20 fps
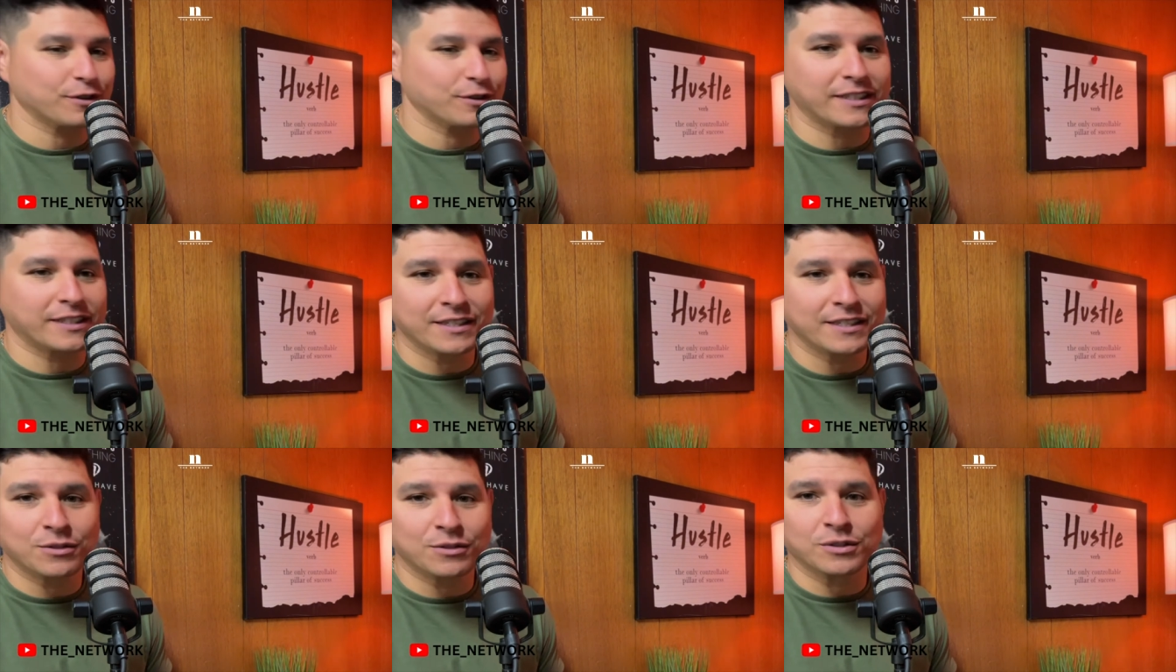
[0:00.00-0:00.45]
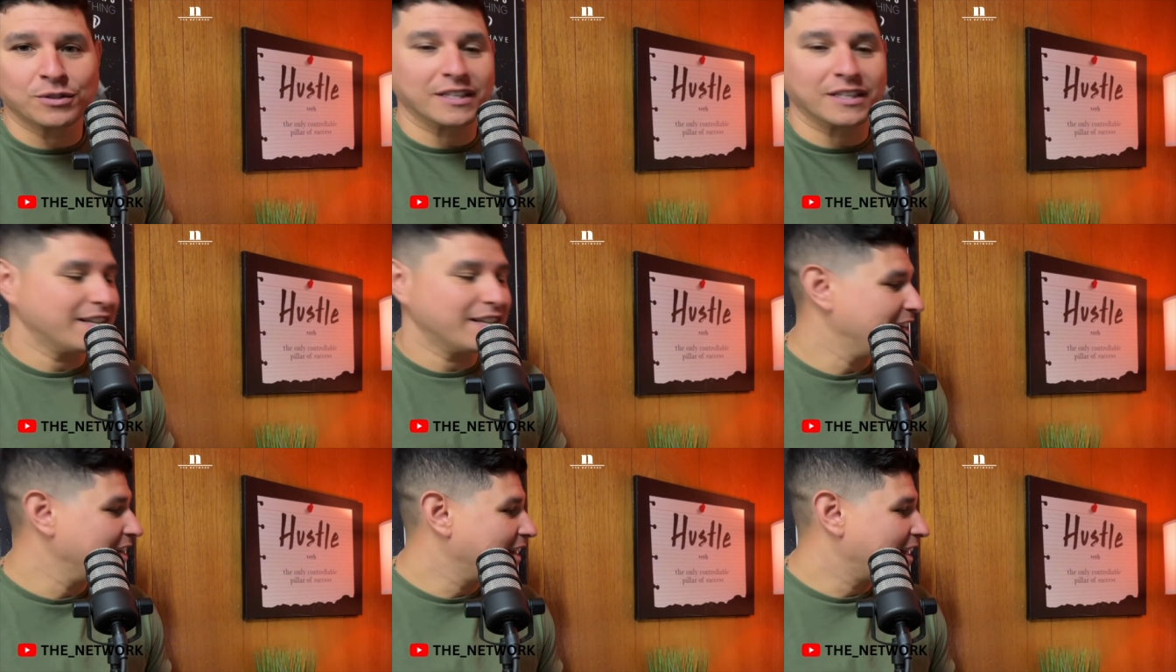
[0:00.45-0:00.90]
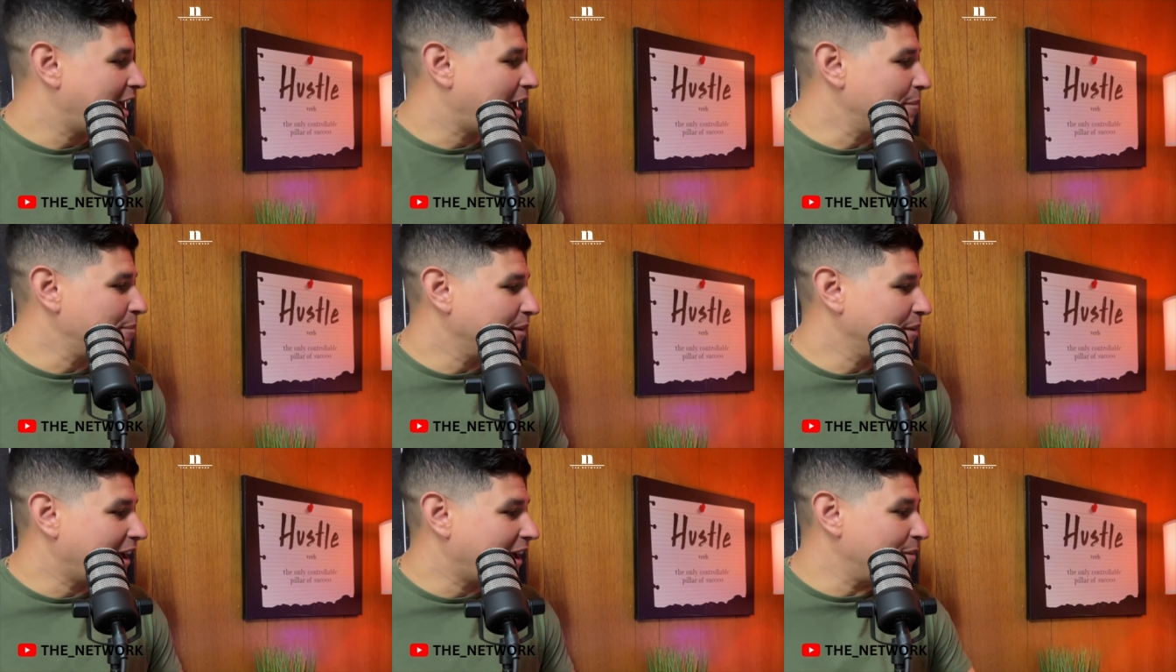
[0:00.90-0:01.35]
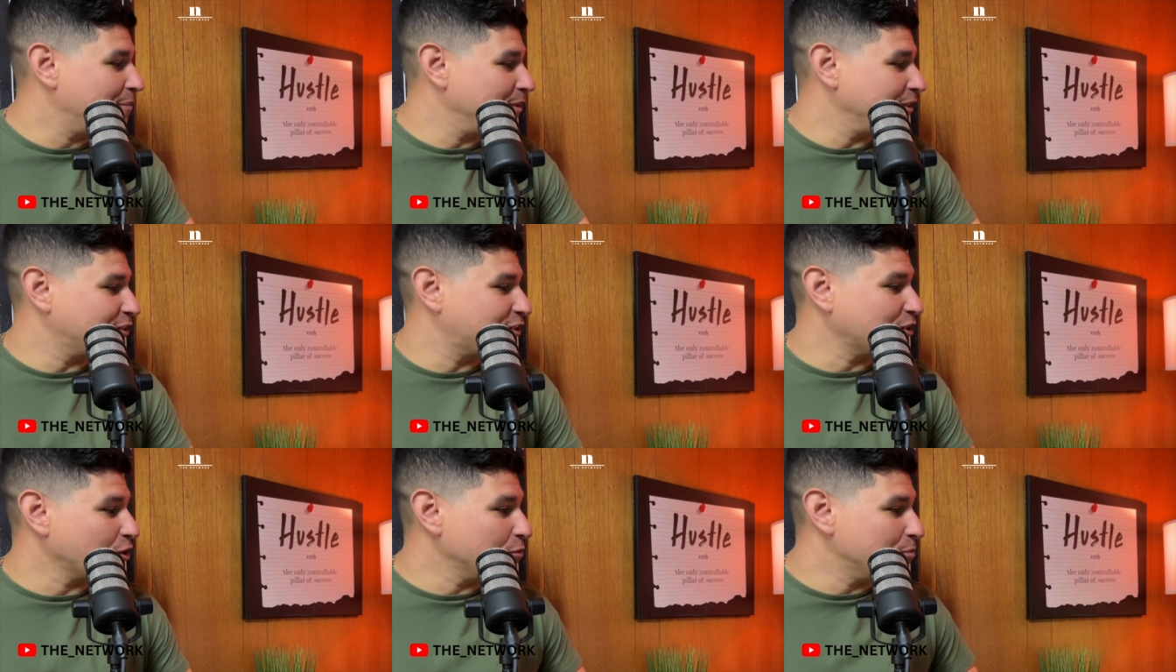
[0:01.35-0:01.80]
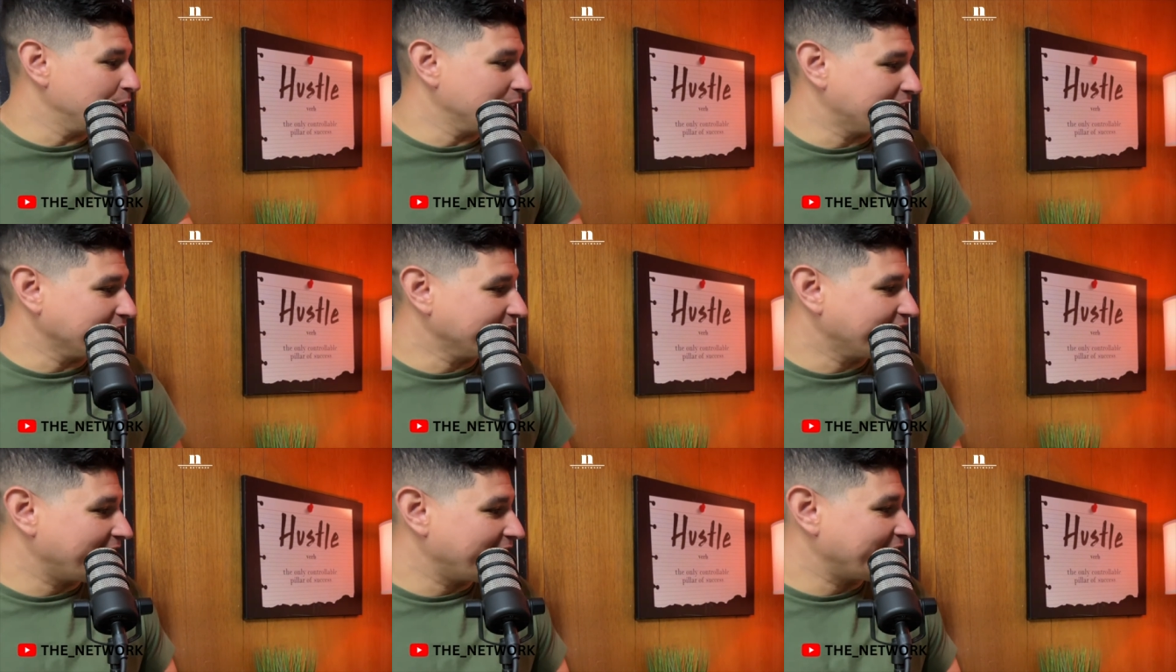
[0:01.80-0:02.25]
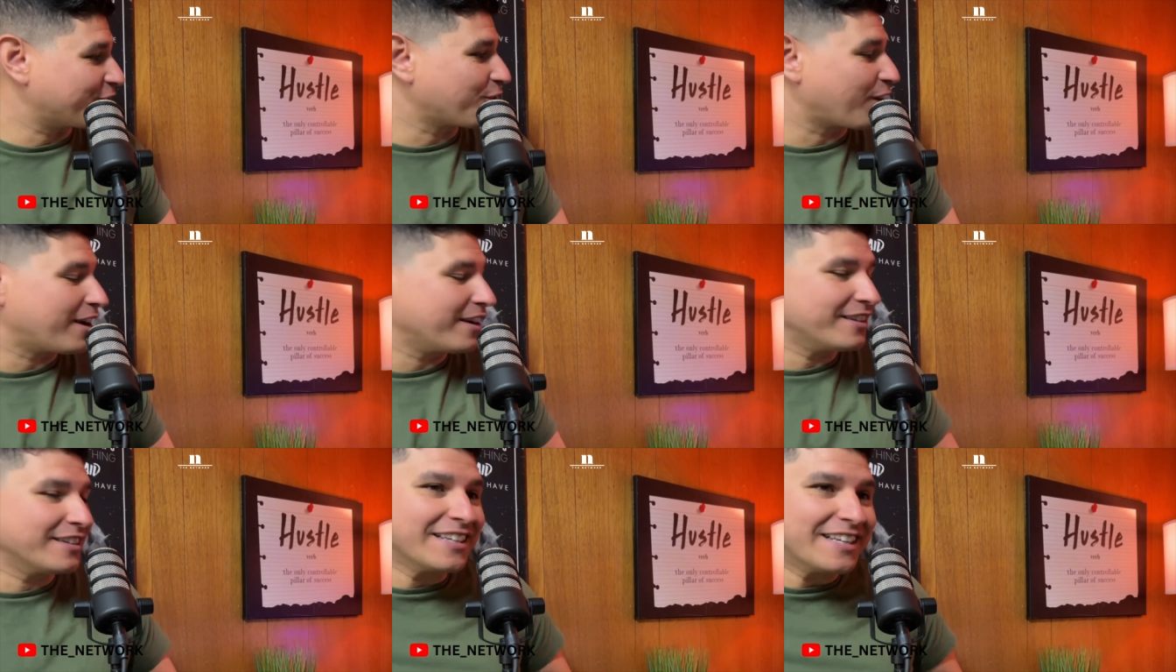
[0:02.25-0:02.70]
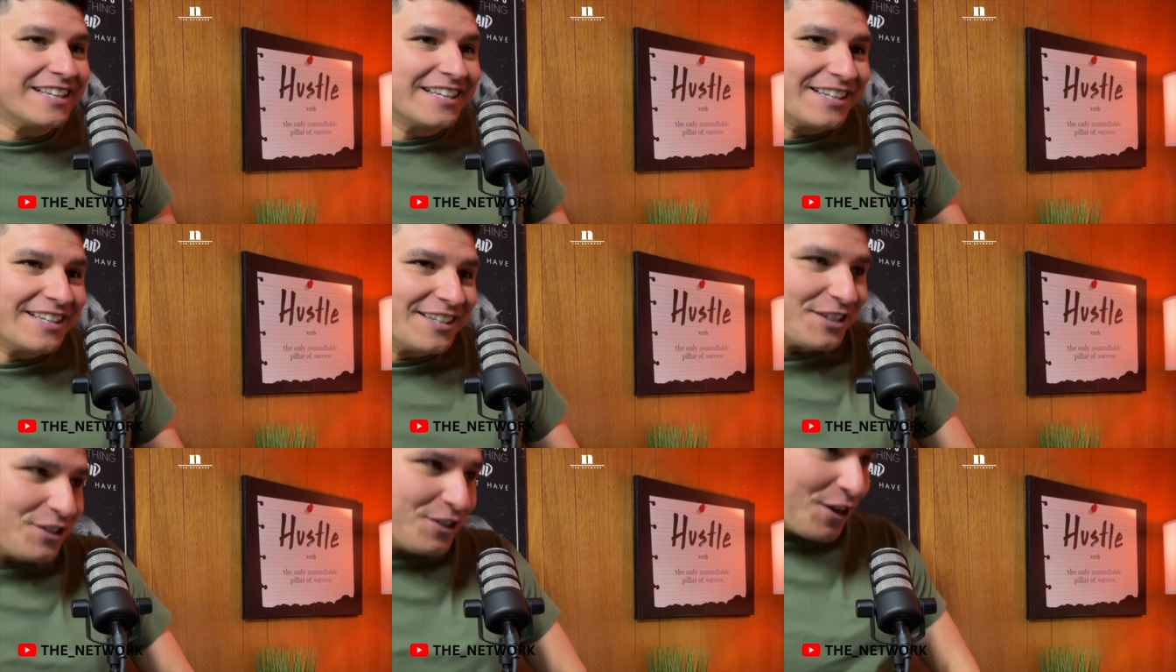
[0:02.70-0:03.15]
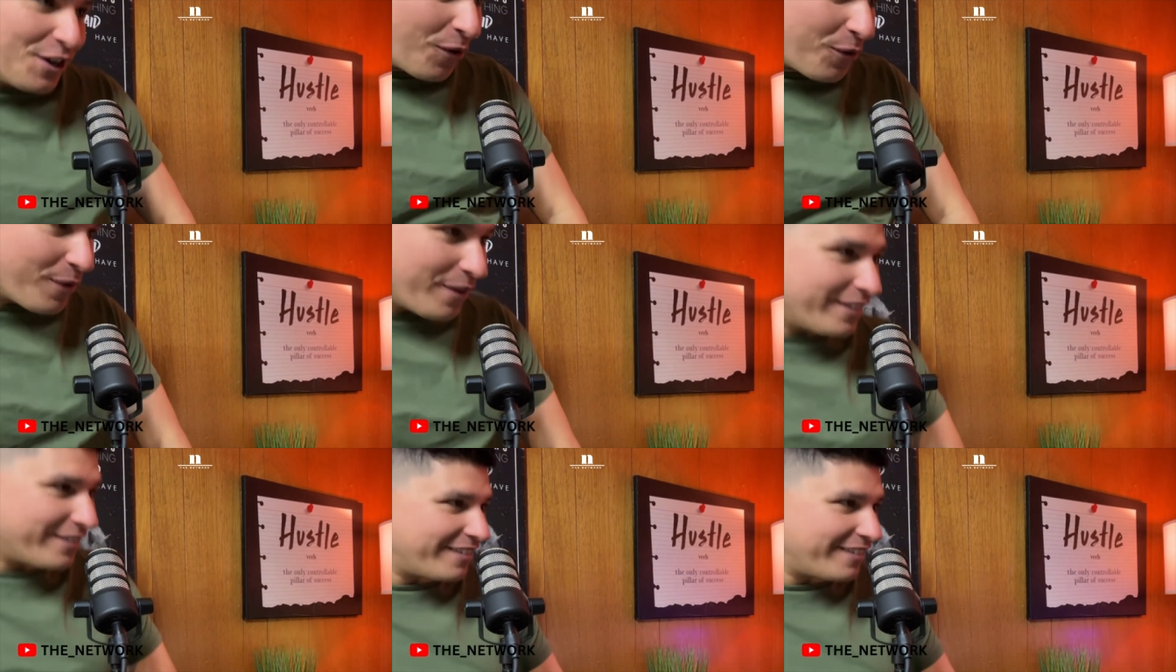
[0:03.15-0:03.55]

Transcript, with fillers: deals. you're eating, I've, I've been so busy like trying to, you know,